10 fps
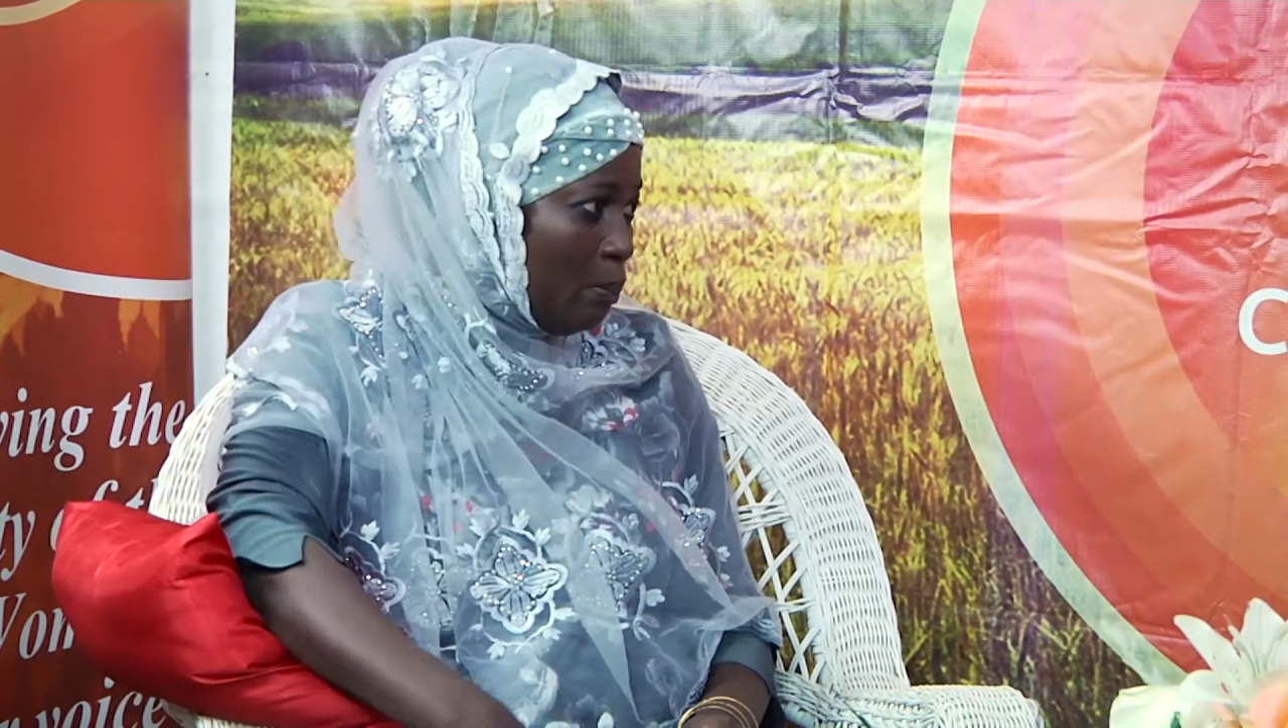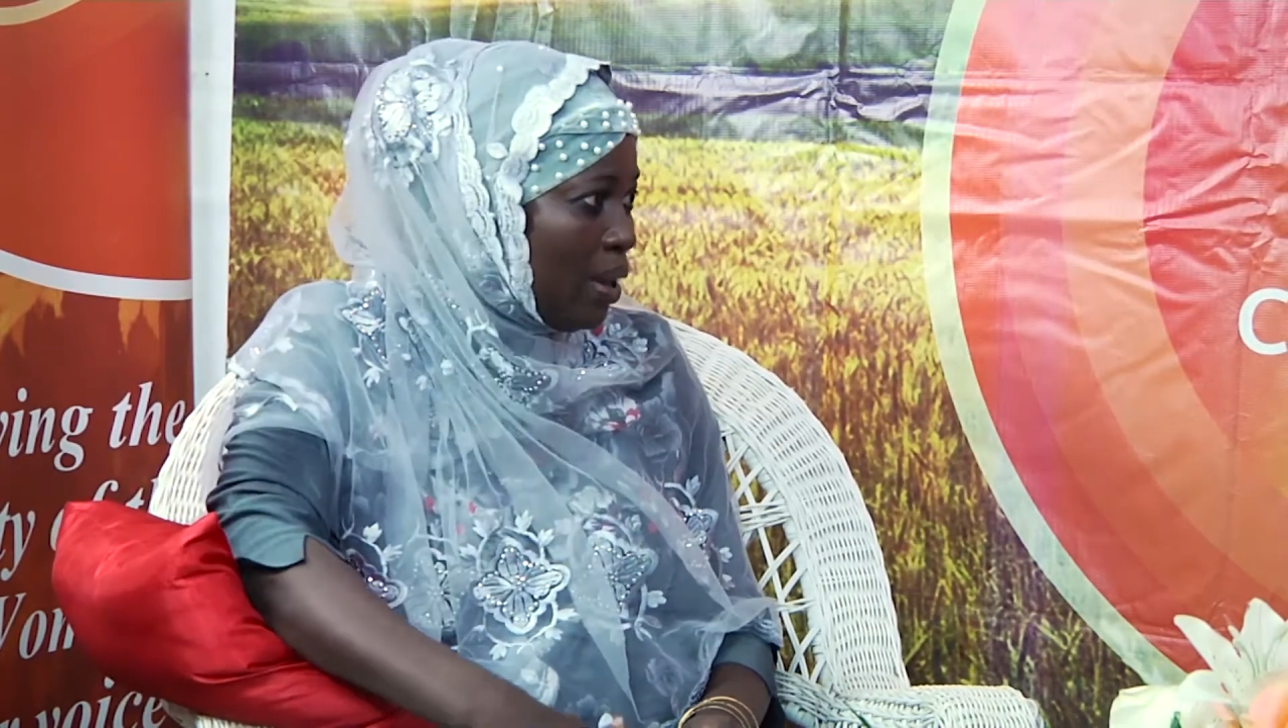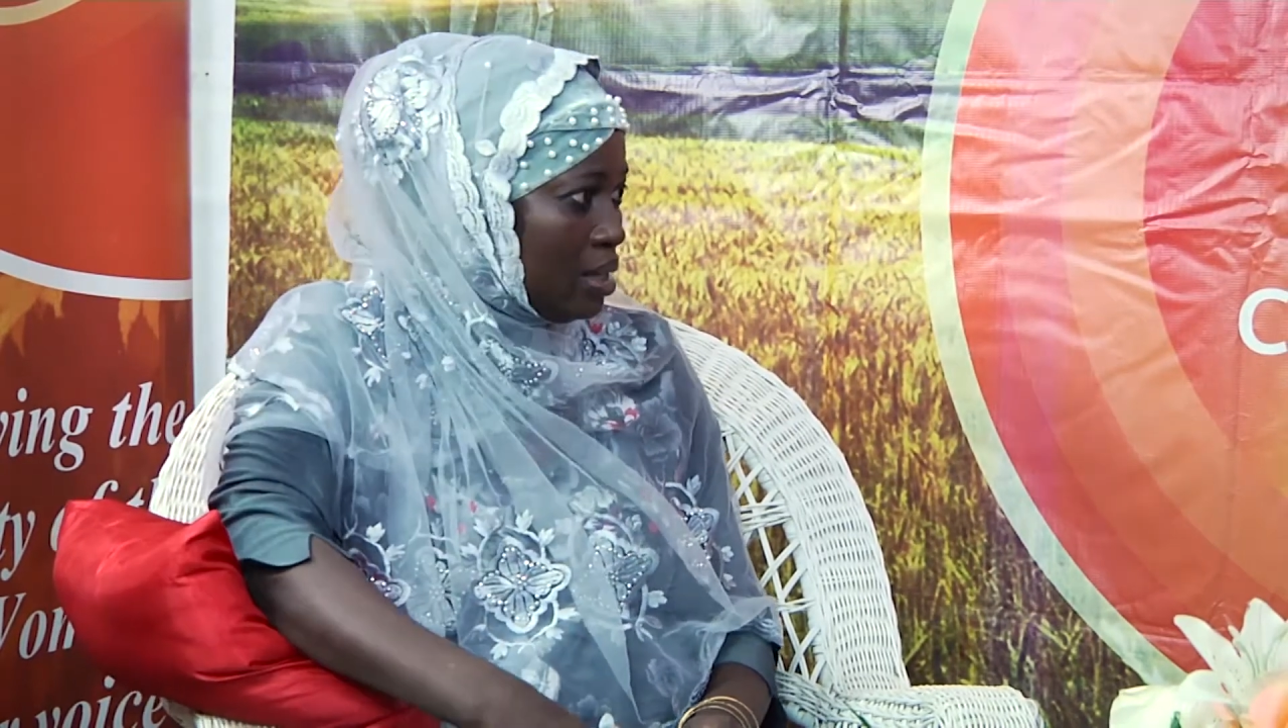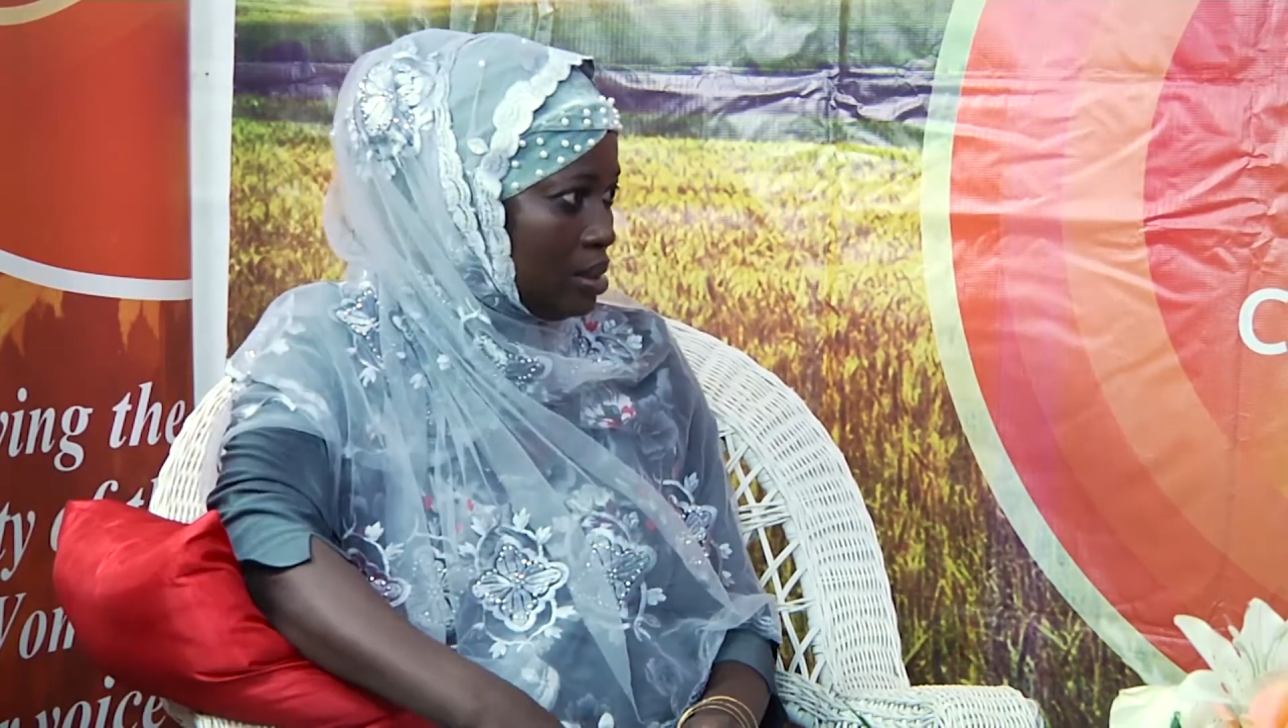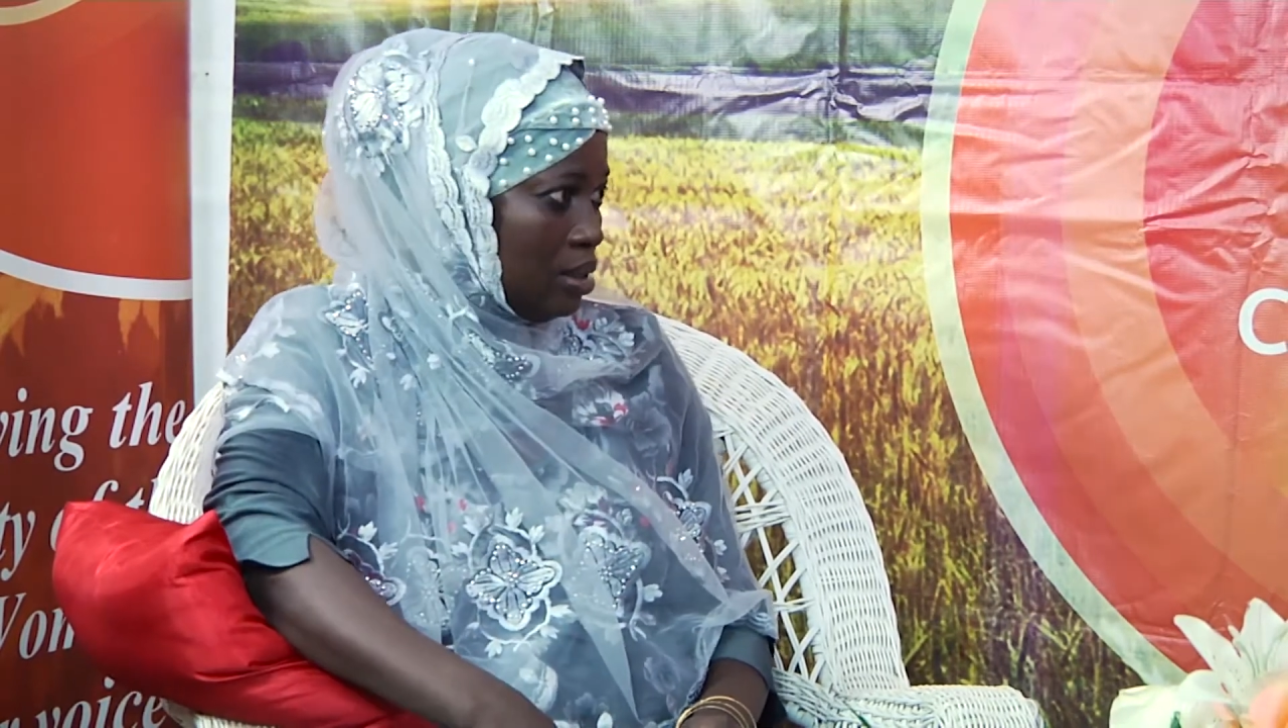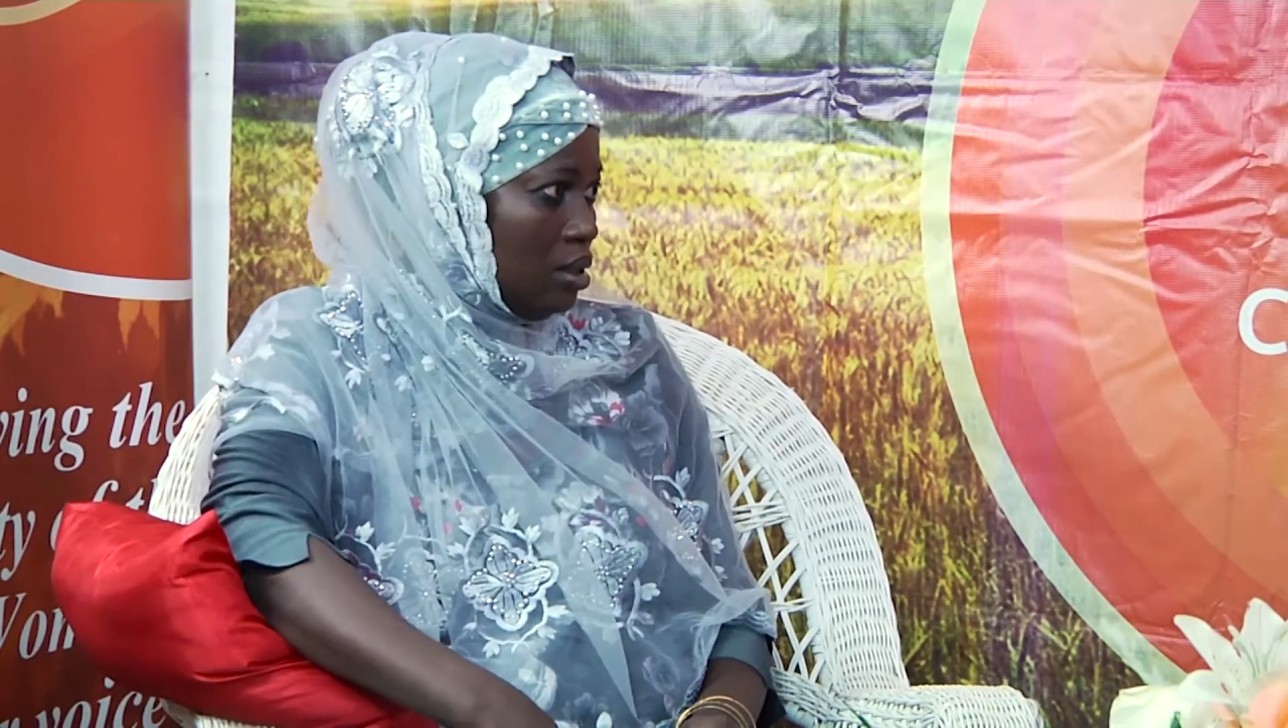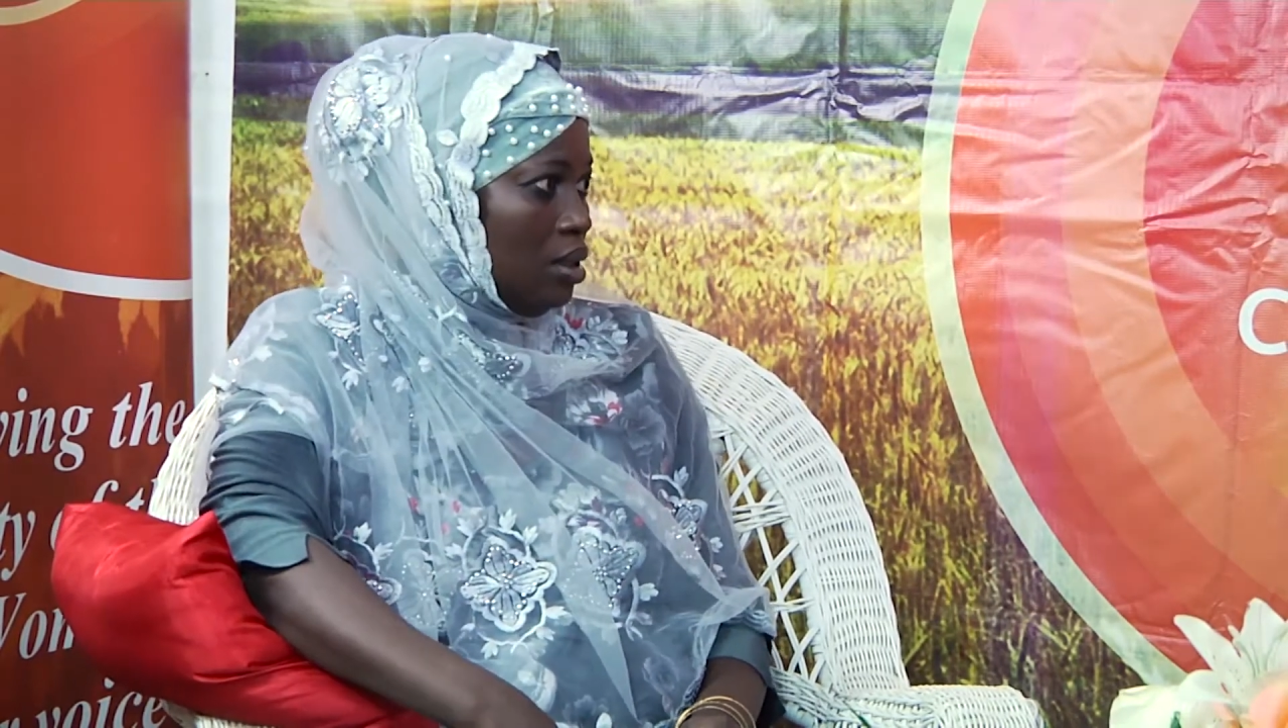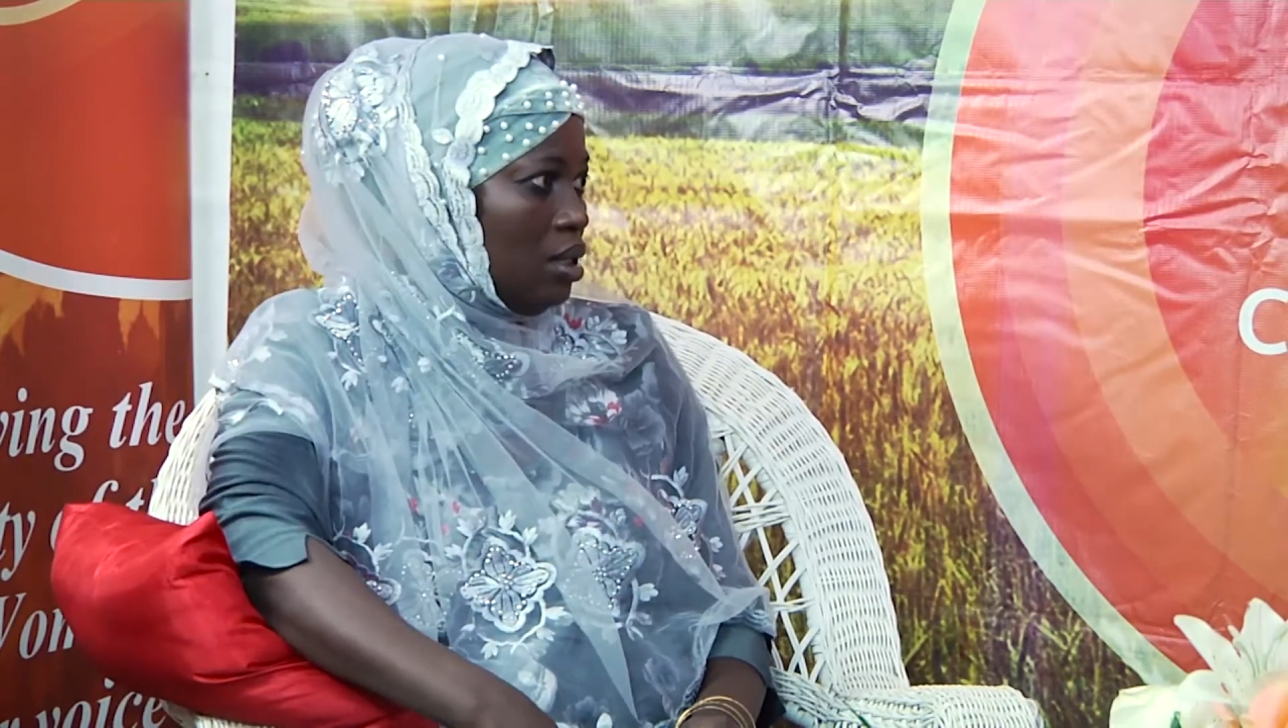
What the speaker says: person.